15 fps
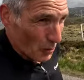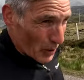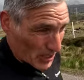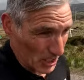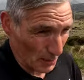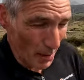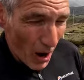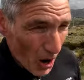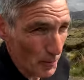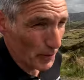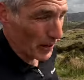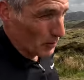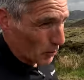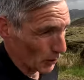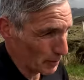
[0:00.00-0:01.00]
which I'm
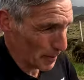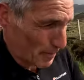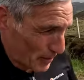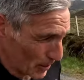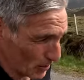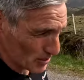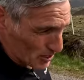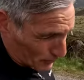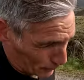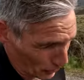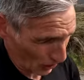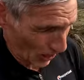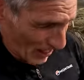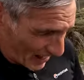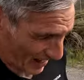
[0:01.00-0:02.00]
hoping will be beautiful.